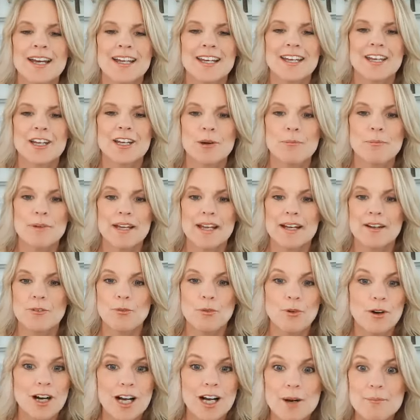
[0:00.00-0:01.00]
you know i'm going to
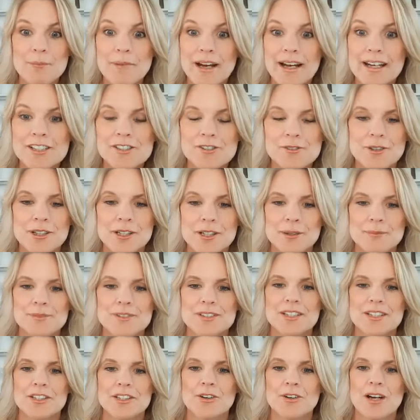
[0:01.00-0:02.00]
work on my
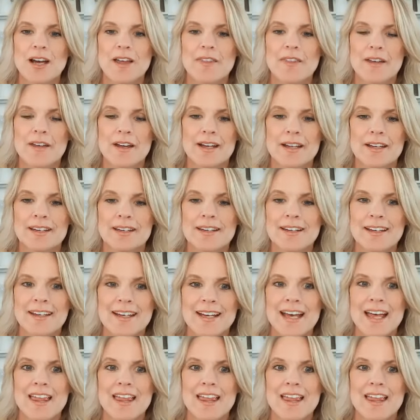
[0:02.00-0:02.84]
dreams you know and then